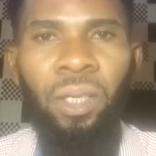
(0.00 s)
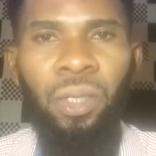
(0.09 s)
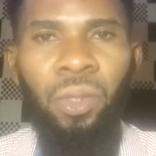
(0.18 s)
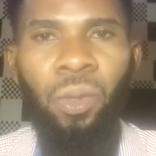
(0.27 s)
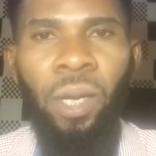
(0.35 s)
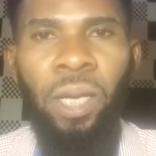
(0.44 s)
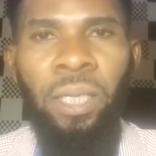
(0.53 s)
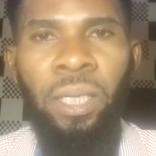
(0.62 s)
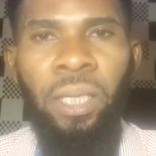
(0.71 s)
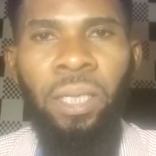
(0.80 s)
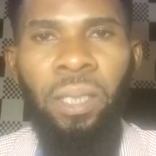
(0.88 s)
So,
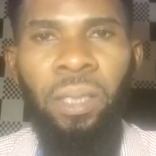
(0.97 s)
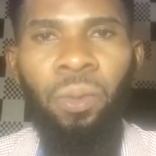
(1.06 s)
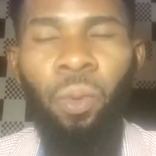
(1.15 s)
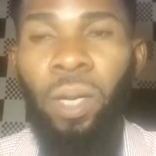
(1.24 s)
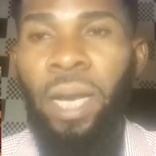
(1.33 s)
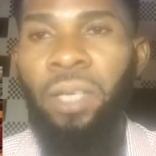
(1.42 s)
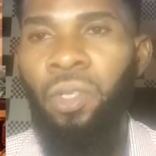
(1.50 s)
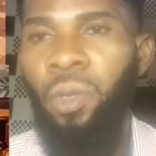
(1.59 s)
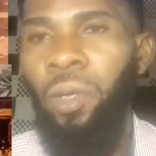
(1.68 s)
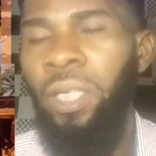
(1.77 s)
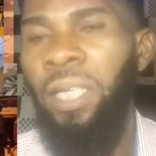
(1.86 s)
and what I
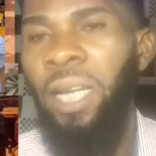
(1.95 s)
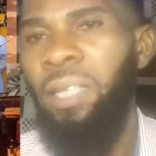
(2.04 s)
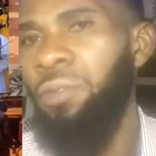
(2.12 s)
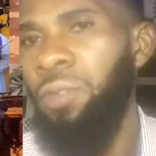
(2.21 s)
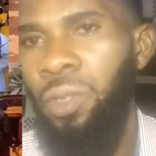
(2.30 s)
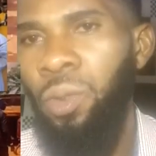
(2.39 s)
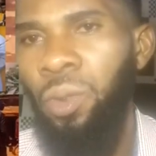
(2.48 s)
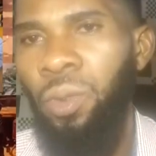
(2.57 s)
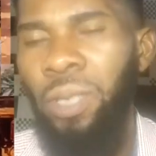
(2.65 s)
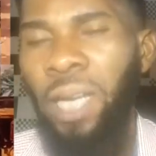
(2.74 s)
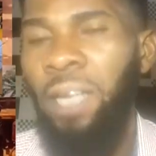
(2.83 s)
saw in that
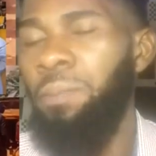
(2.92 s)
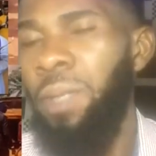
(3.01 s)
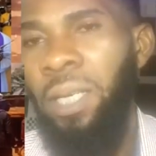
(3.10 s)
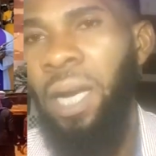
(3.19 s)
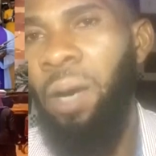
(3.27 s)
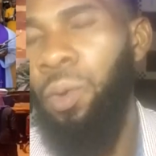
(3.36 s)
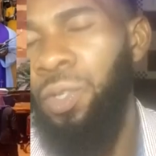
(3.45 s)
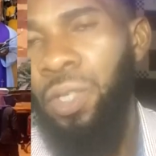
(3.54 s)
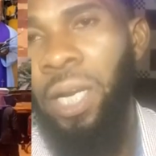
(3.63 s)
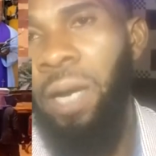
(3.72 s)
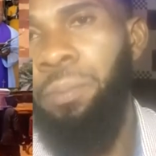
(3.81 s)
video, that barrier, I
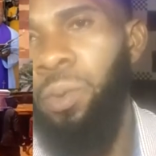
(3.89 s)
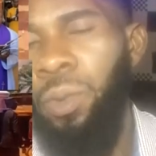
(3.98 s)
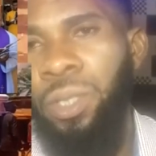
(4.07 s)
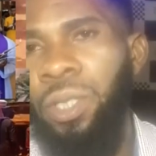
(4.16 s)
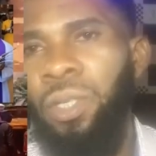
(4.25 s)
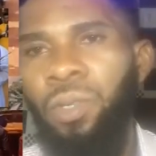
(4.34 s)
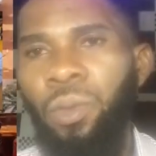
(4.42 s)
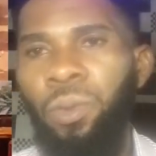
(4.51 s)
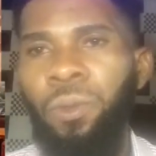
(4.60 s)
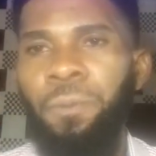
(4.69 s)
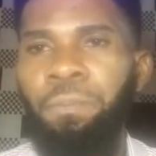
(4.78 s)
wasn't happy with it.
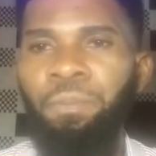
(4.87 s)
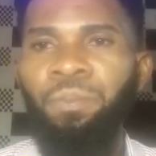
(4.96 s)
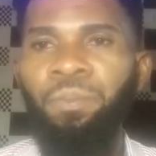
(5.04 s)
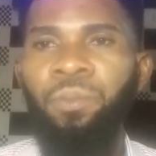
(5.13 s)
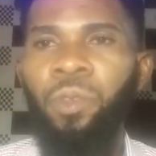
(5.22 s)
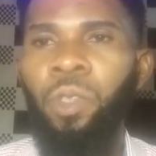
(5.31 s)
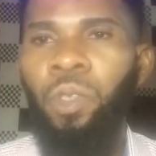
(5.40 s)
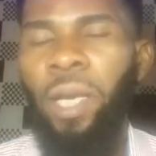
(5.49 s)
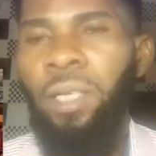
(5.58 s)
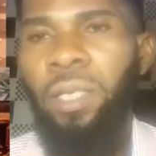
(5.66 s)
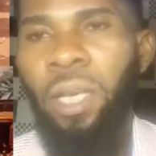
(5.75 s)
So
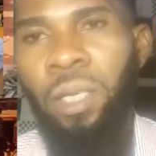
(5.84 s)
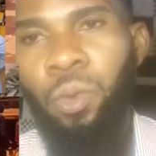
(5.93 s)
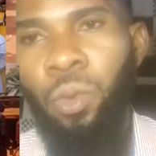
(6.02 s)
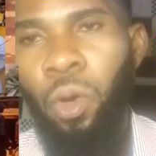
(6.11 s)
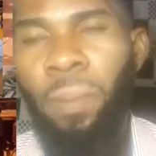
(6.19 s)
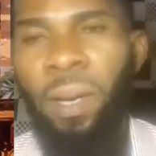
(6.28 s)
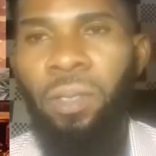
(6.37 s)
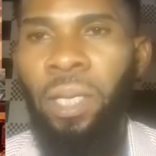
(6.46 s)
I decided to come out